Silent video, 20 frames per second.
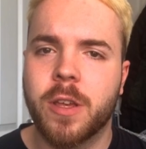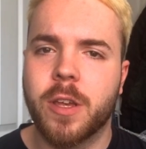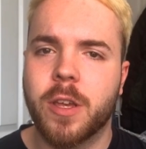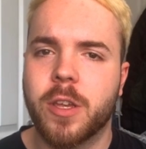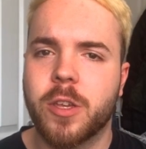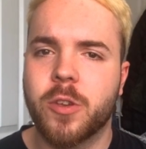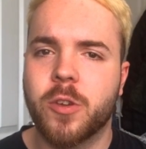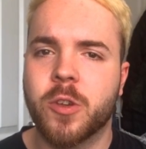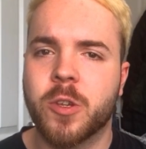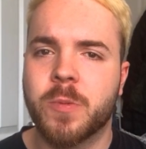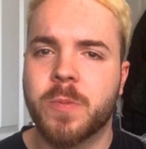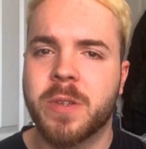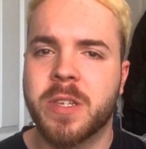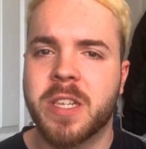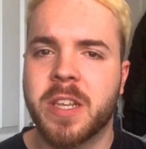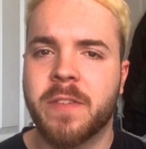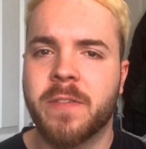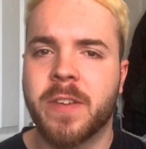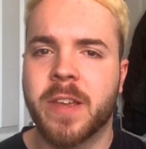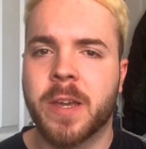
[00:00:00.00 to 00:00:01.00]
your
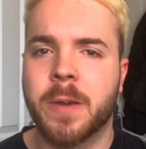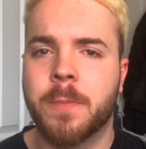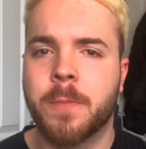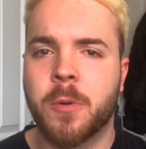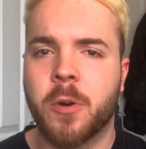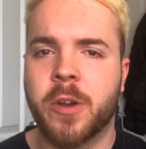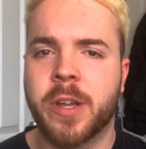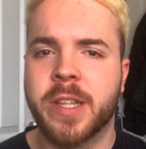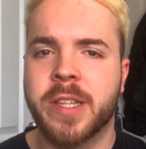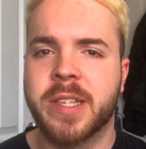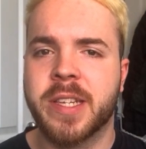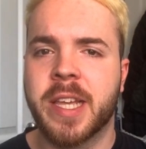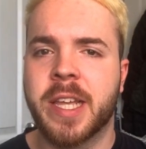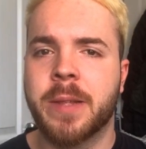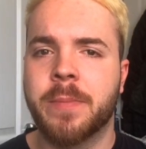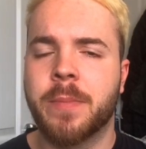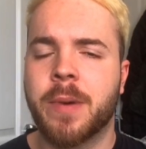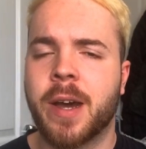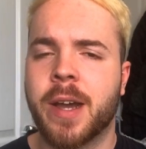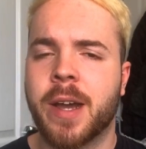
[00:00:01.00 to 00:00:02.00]
specific point in
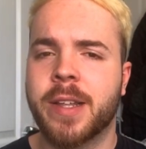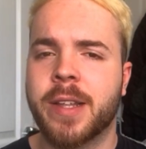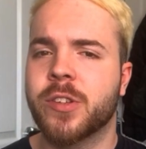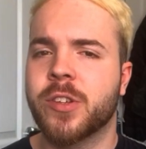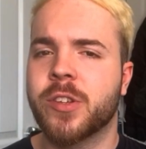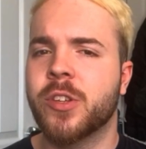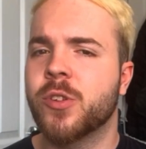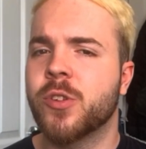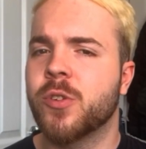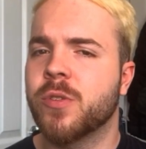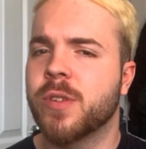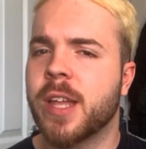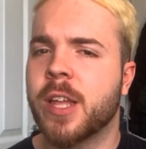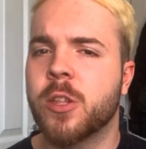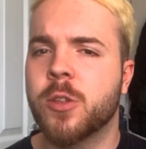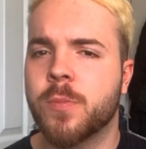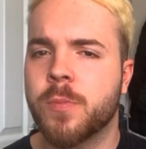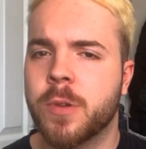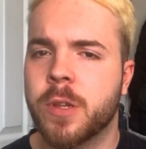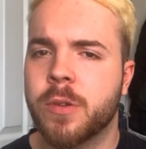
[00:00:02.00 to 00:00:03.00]
mind so you don't end
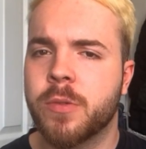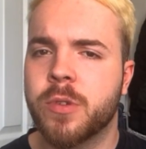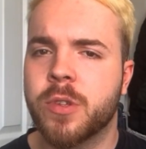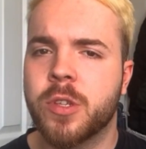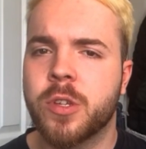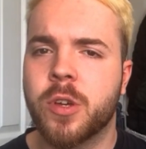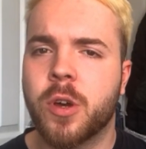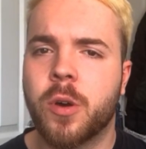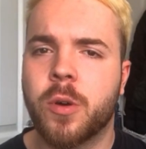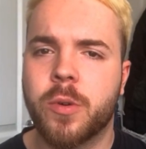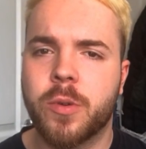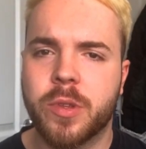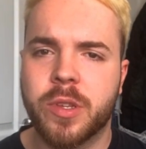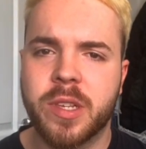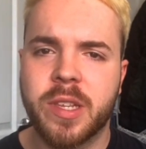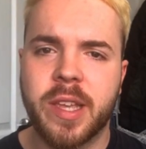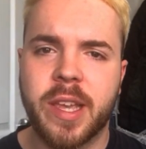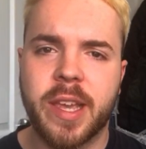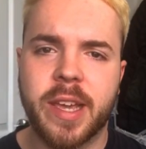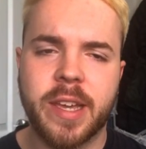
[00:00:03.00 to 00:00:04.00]
up losing your whole
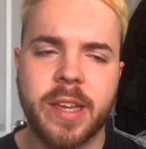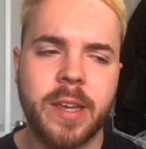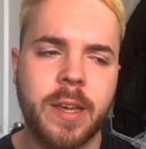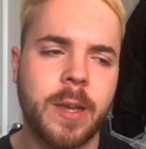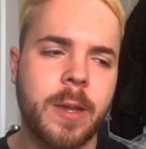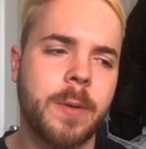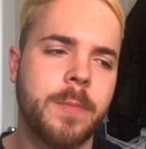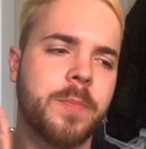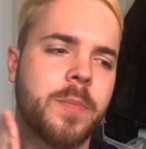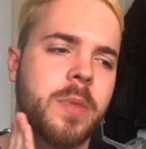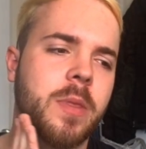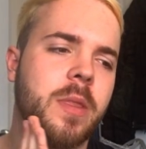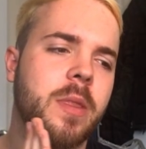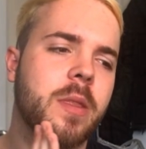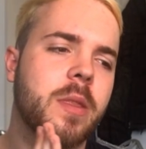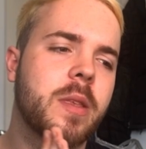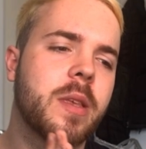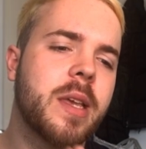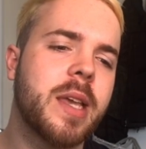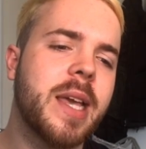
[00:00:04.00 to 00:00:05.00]
stake.
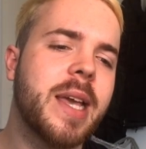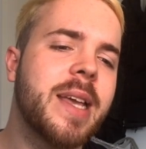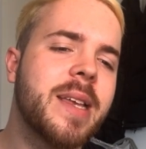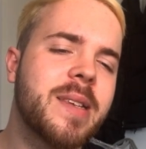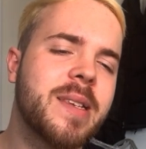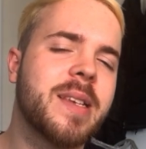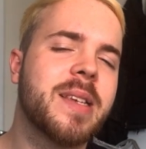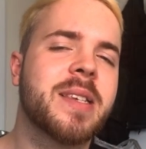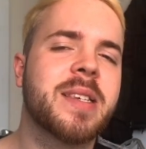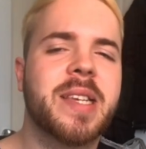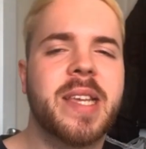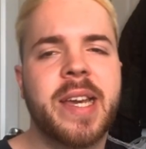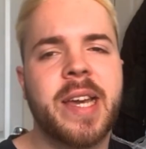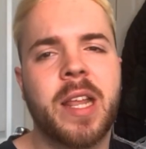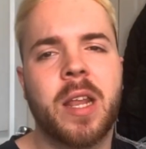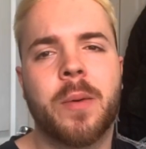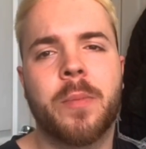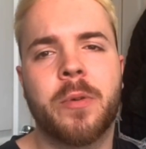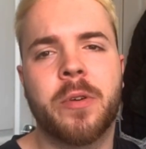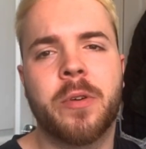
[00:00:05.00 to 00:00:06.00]
Is it
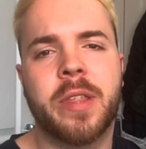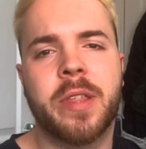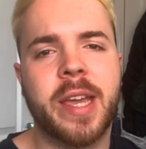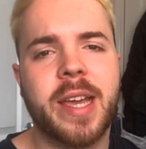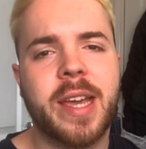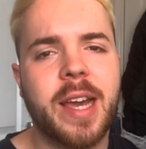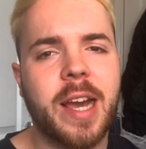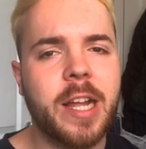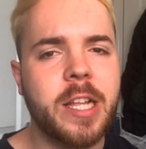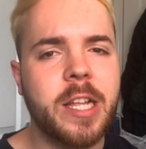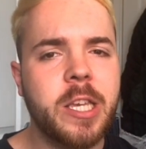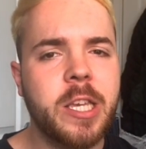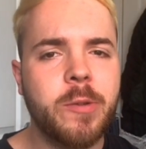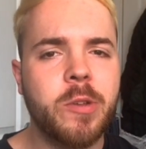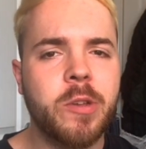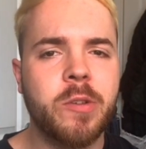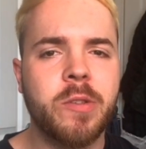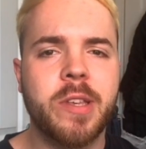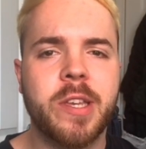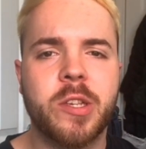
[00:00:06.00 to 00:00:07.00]
scalable then? Can you
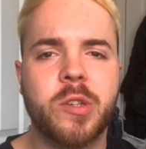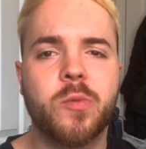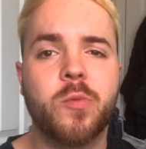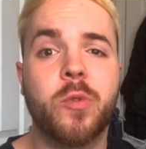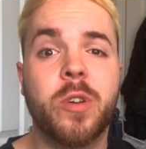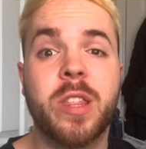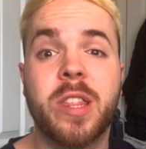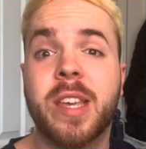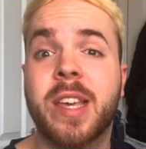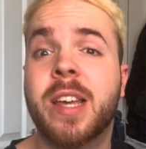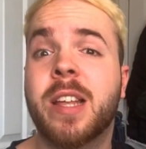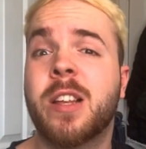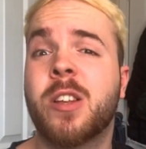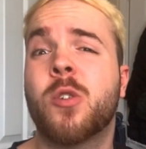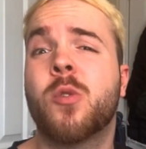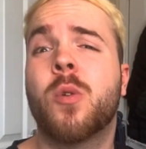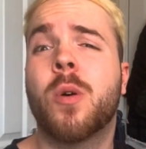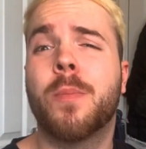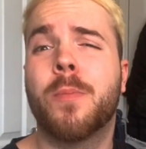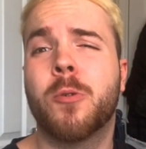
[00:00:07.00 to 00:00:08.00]
do this with a
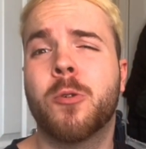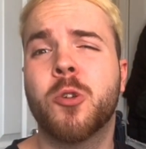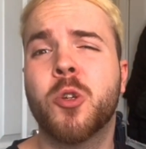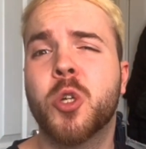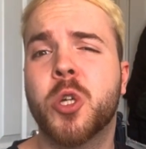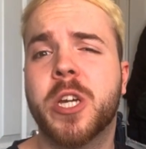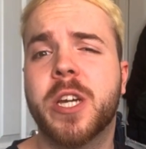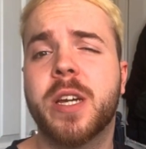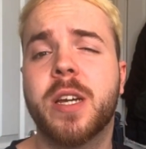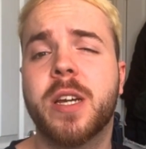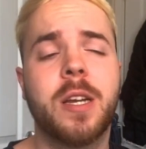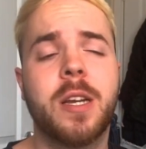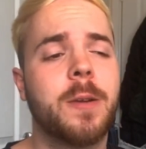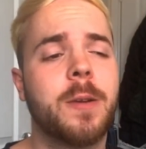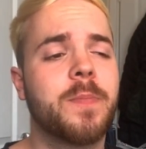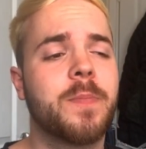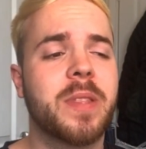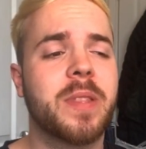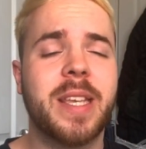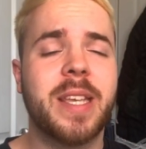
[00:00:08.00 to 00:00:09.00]
lower budget?
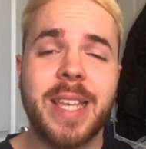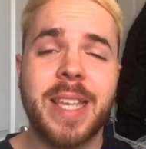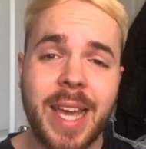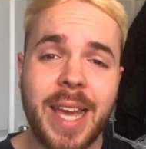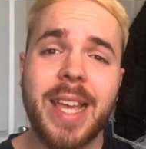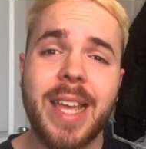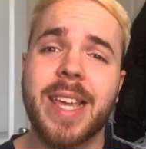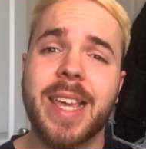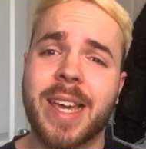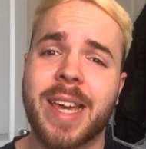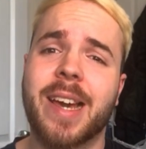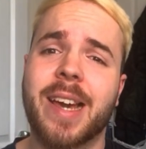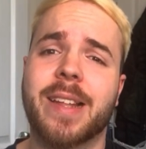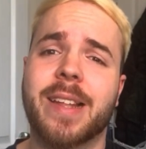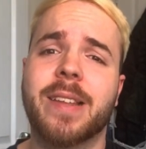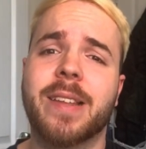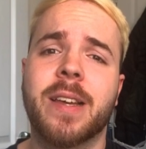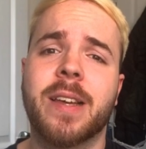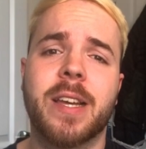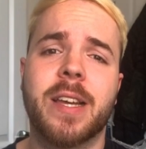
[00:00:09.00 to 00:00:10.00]
Yeah, you can.
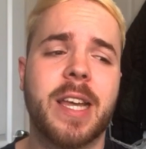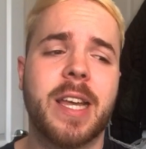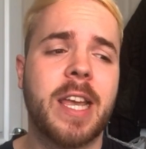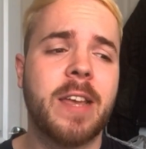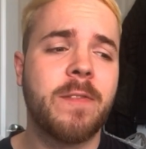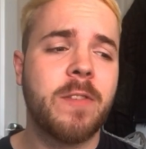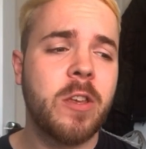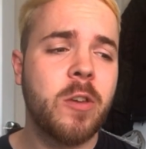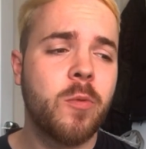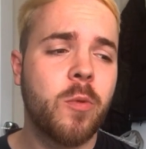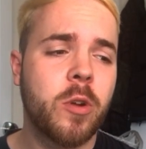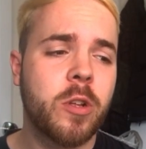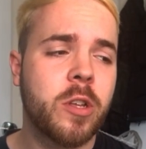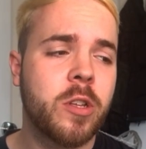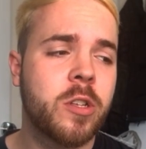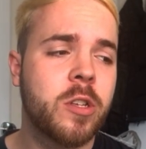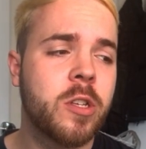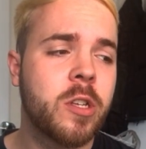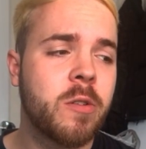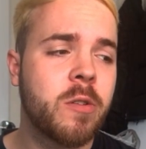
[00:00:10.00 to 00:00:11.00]
If you wanted
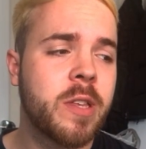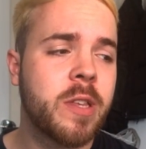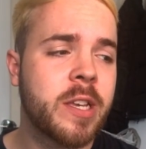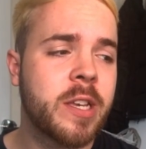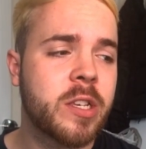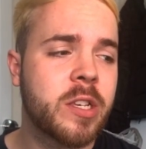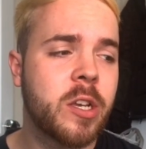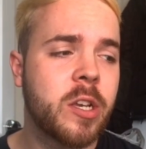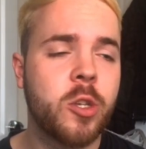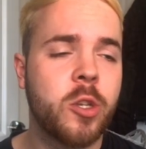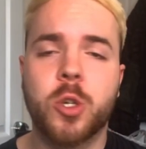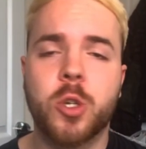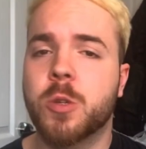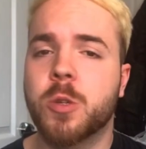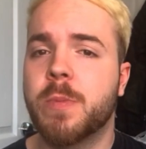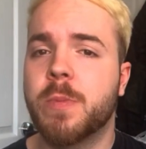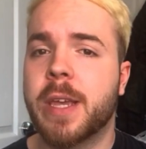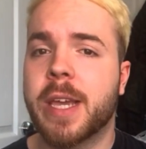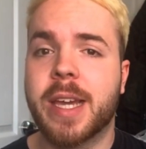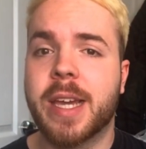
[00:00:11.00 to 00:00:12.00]
to do this and just
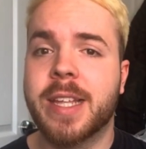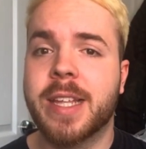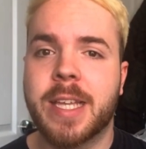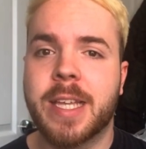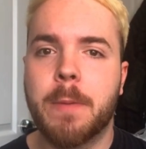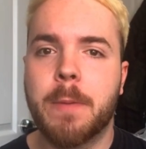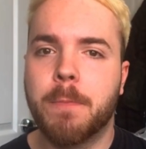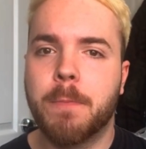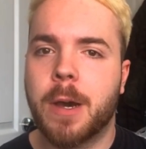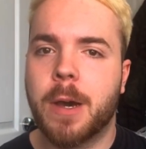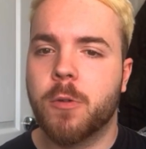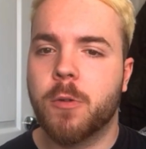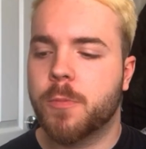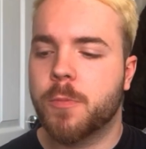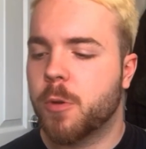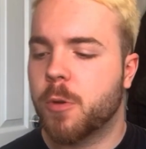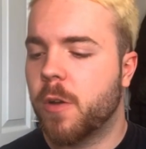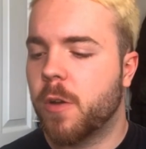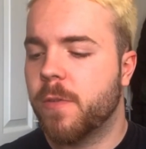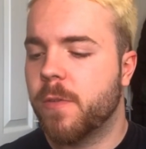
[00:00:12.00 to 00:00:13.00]
make a £10
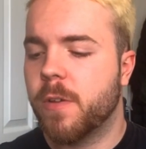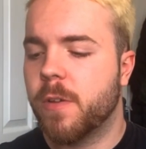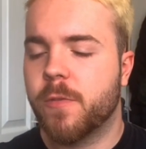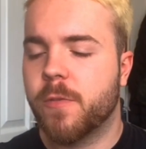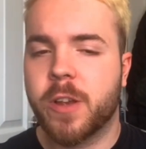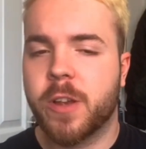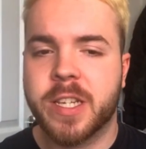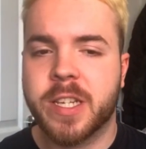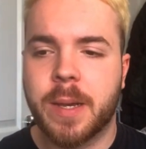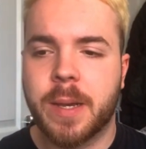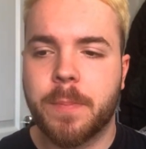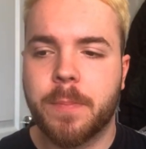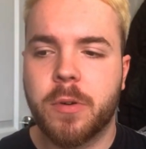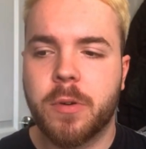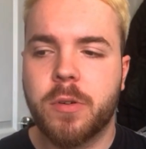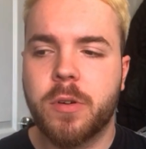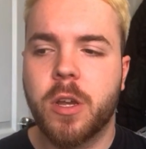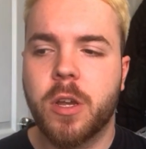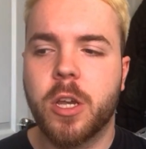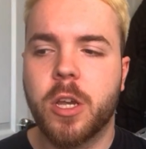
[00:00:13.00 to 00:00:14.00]
profit, for
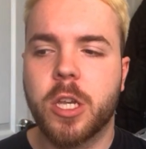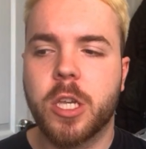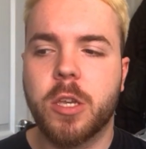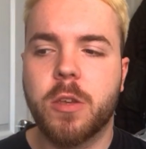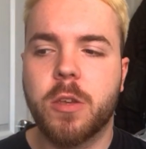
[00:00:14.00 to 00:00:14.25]
example, you